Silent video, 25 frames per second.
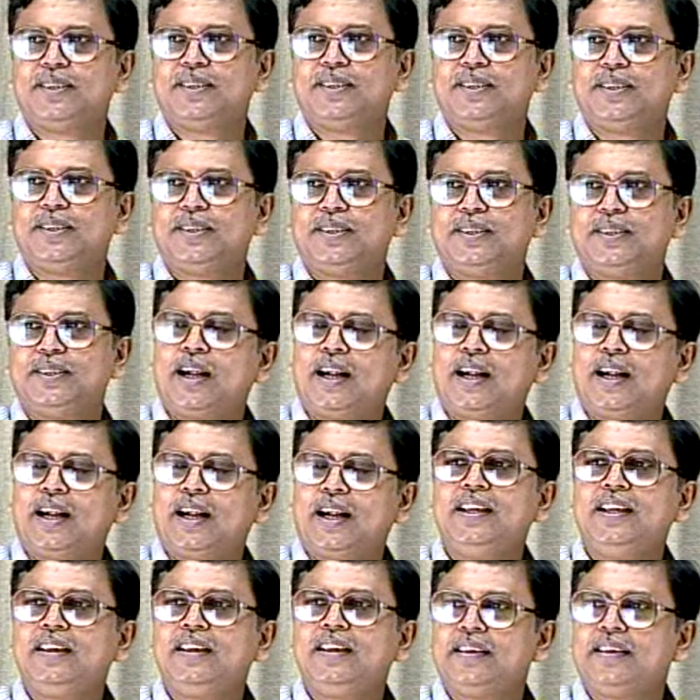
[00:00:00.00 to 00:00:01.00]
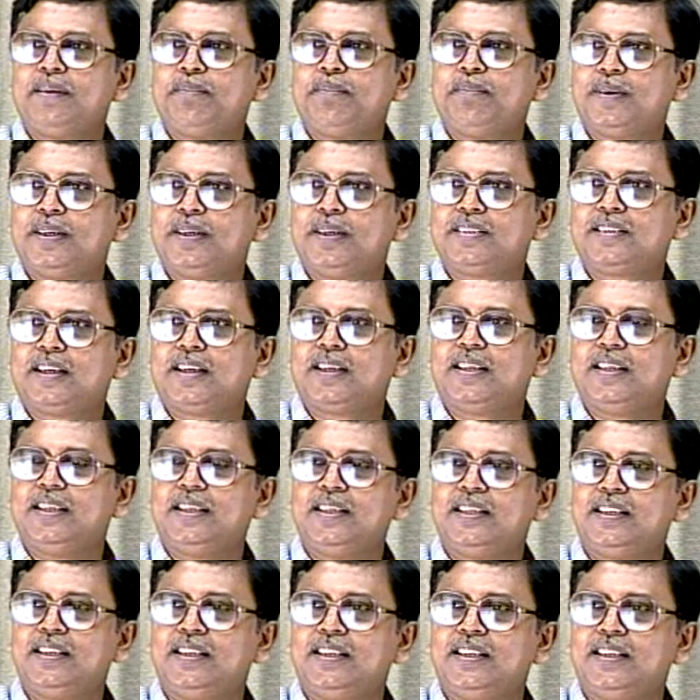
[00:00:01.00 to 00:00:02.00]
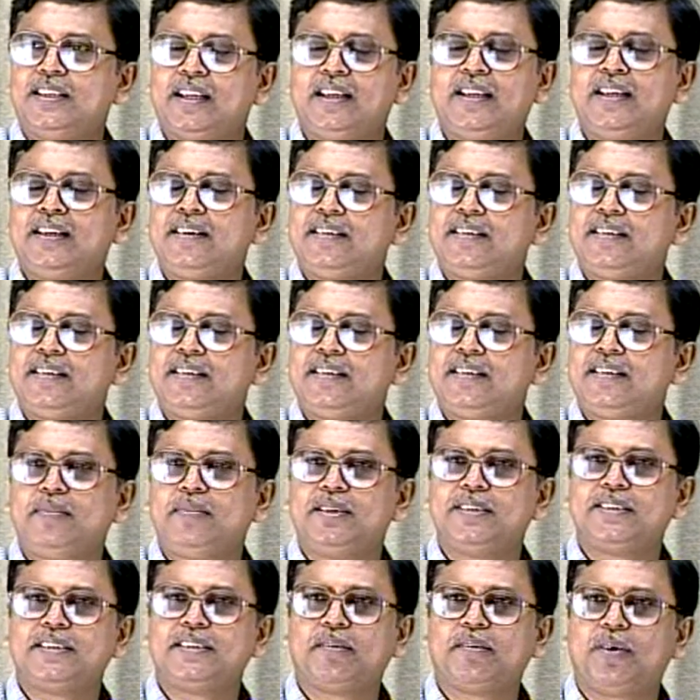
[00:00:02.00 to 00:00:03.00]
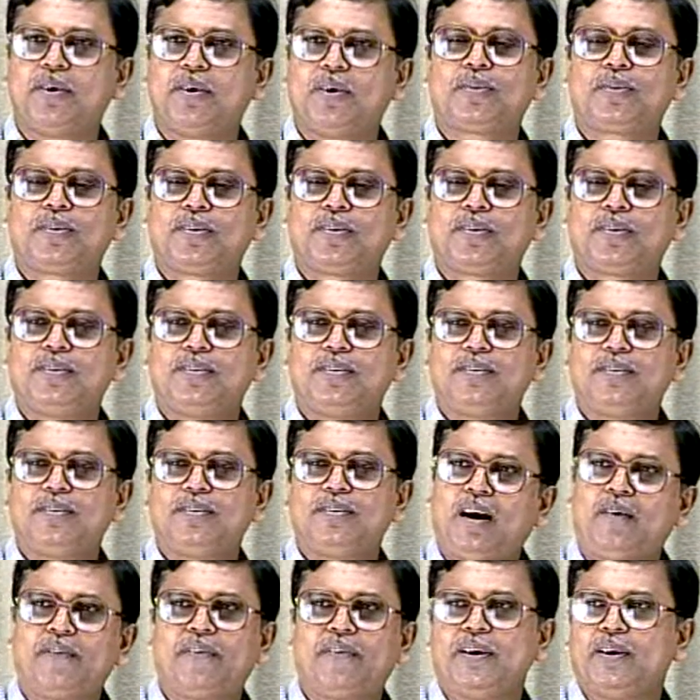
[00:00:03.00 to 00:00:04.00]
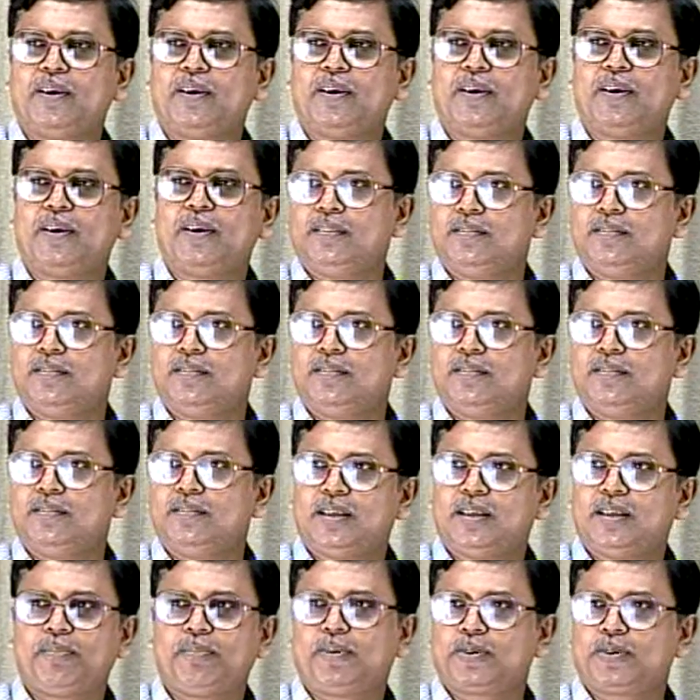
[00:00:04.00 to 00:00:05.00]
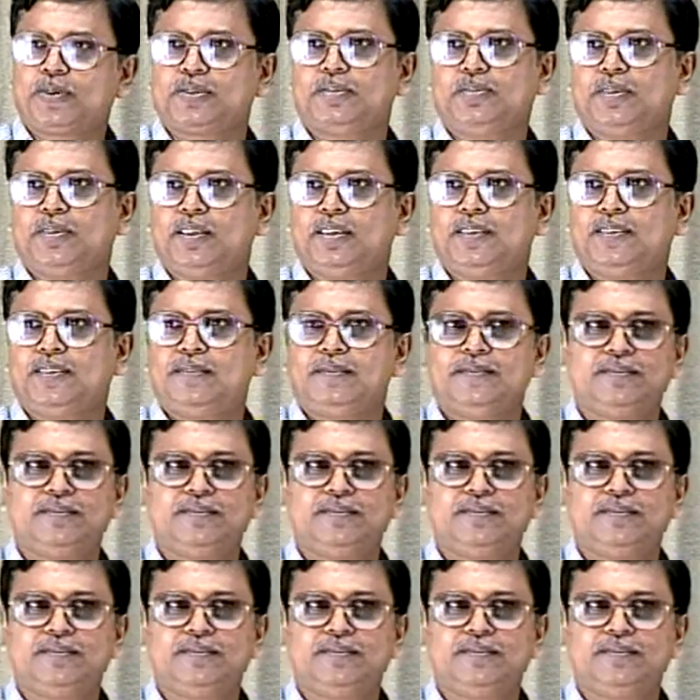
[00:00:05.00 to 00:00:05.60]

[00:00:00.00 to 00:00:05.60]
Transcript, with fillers: your annealing temperature annealing time is about half an hour approximately